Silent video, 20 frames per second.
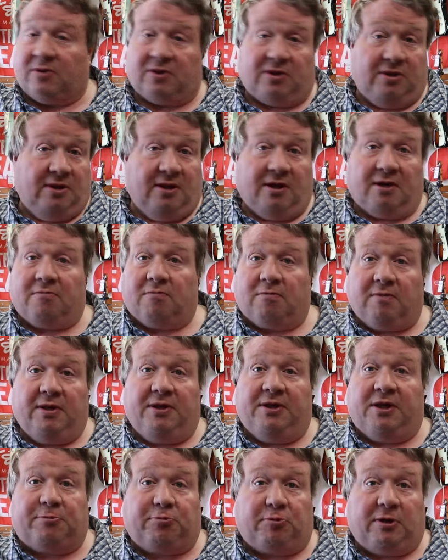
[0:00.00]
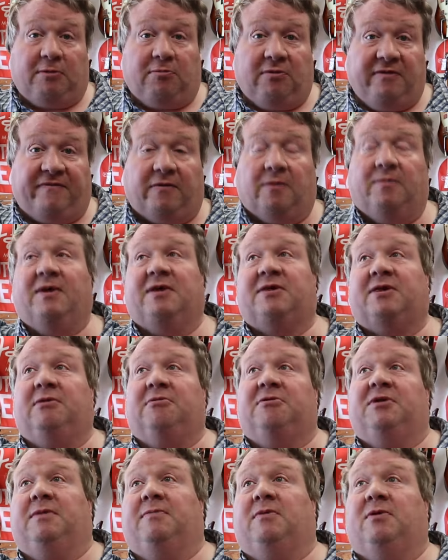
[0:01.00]
It's not really spring reverb. And that's the
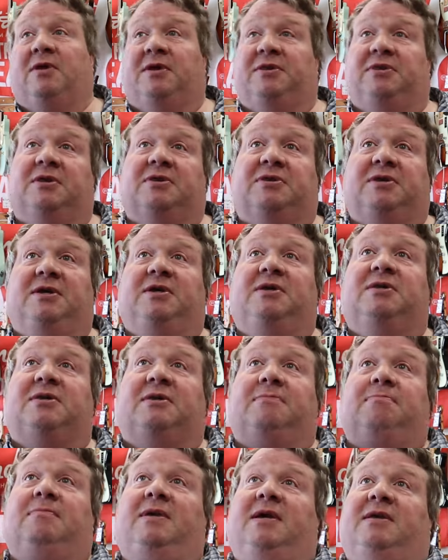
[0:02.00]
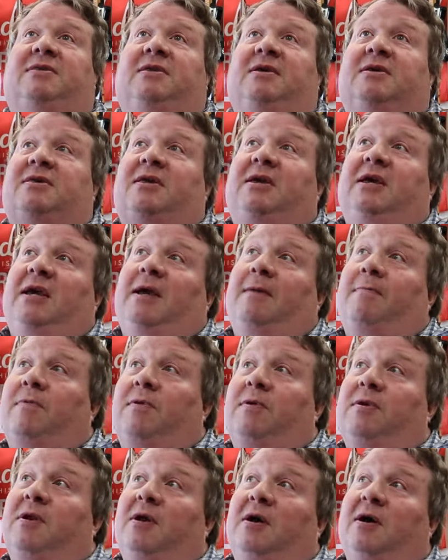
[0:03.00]
other thing about like the things that make this amp
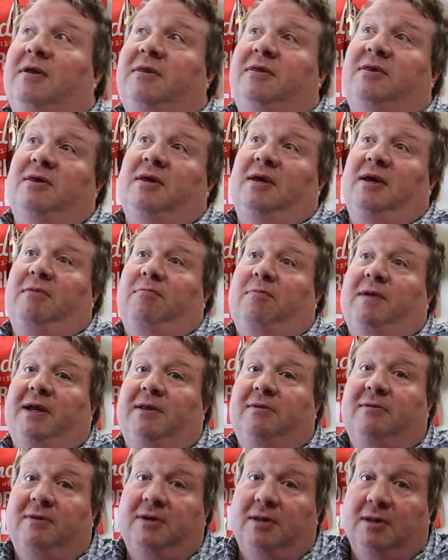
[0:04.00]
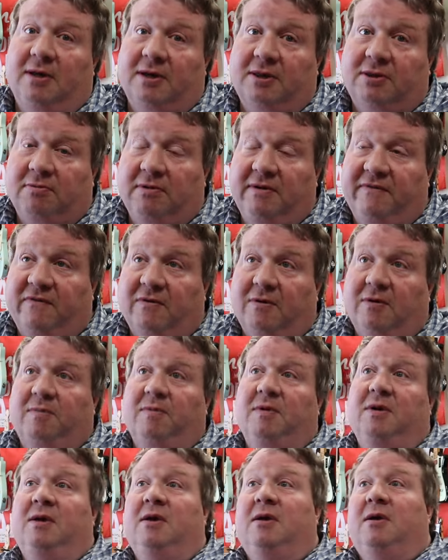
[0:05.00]
not a regular deluxe reverb
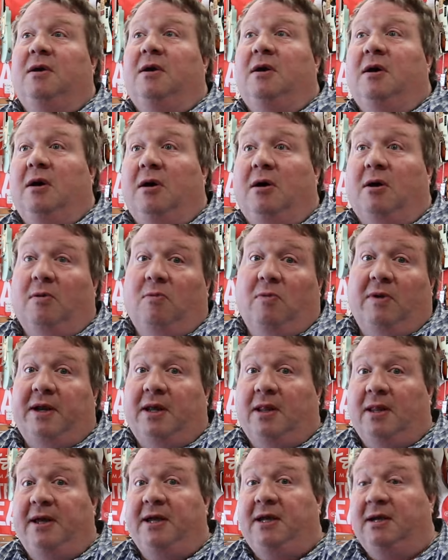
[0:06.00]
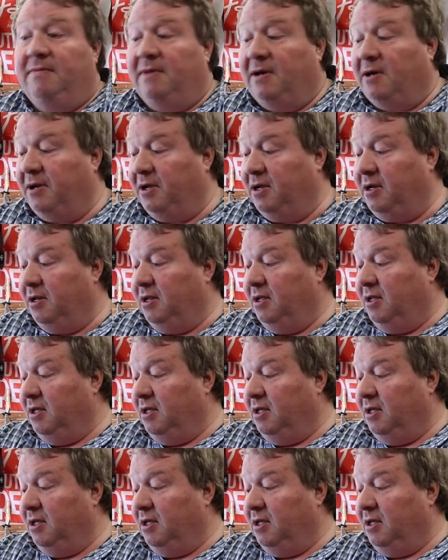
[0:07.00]
are what I like about it.